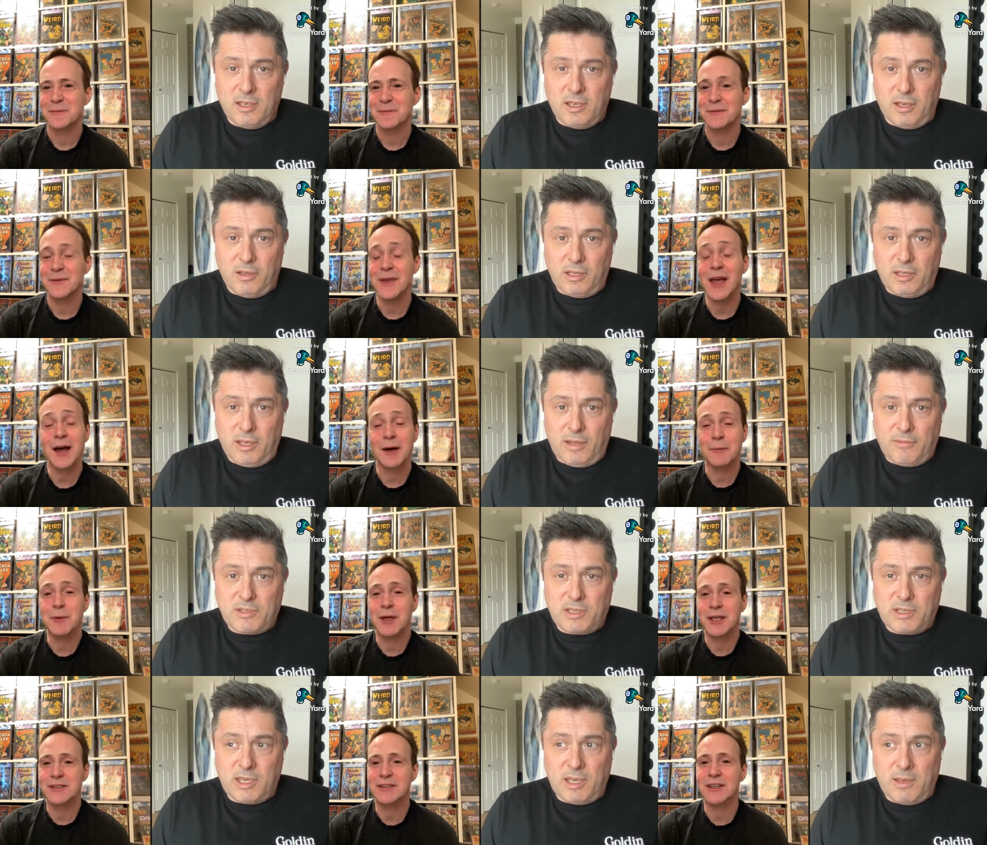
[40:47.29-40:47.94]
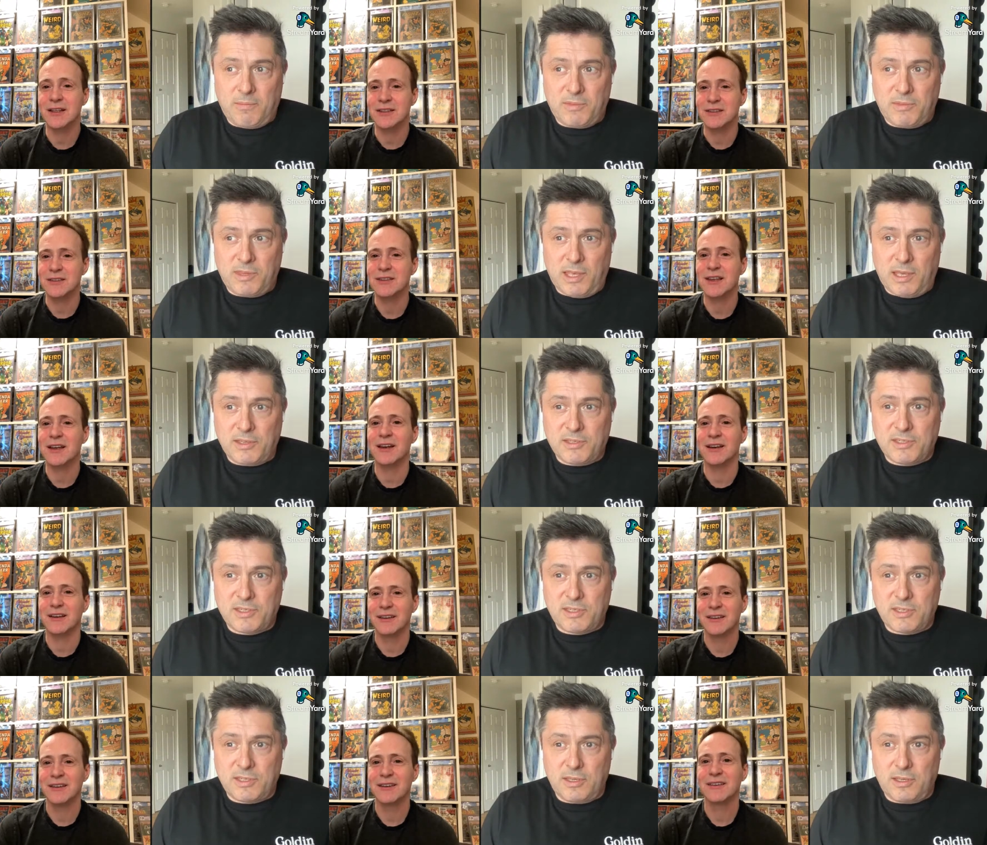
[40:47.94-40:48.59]
Speaker 1: yeah, you have to keep sense,
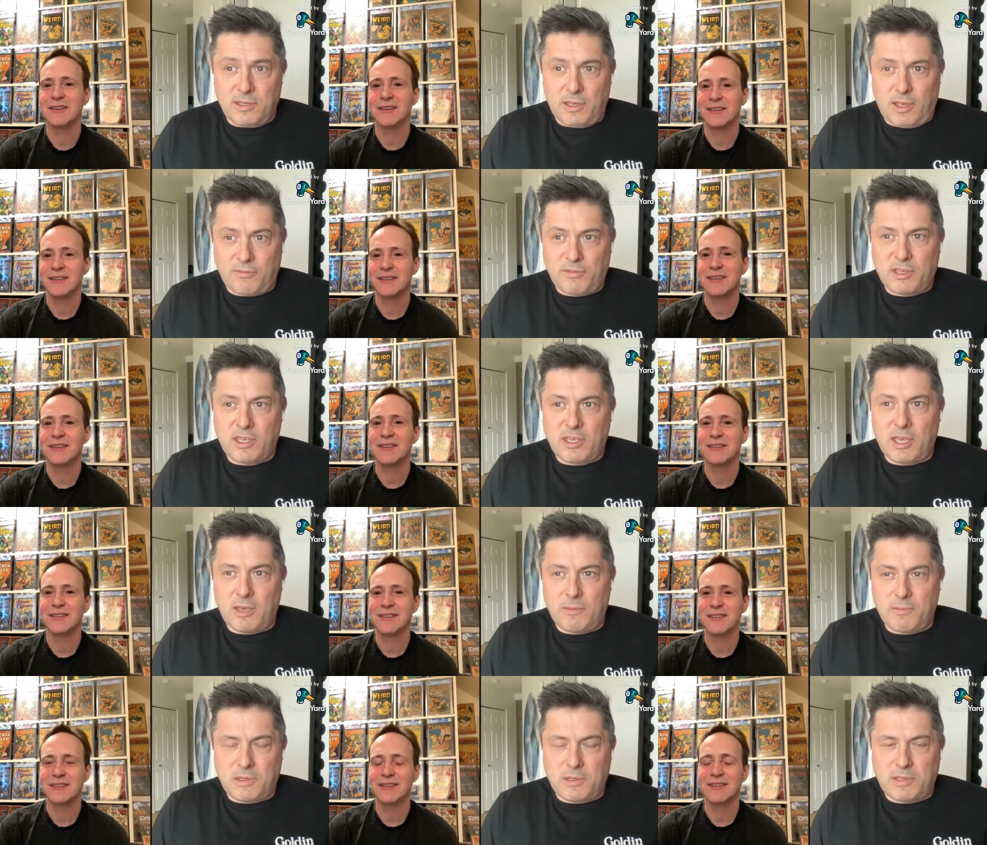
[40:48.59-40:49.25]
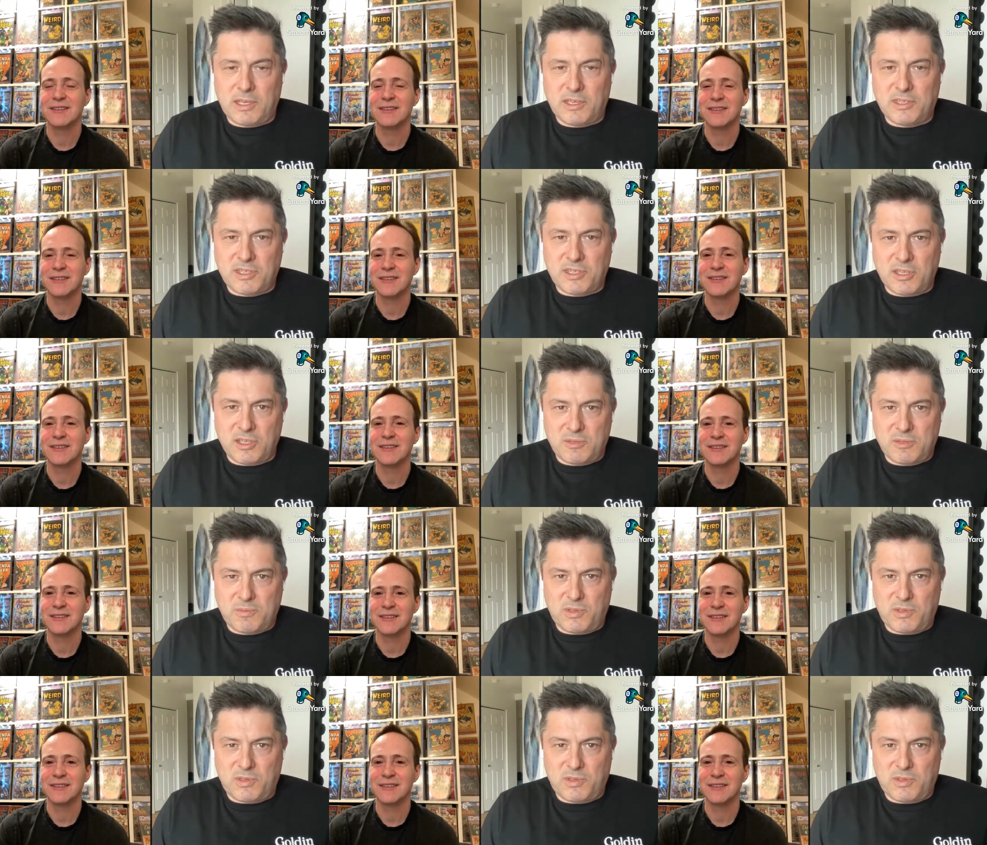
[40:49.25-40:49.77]
things. Yeah. You have to keep a distance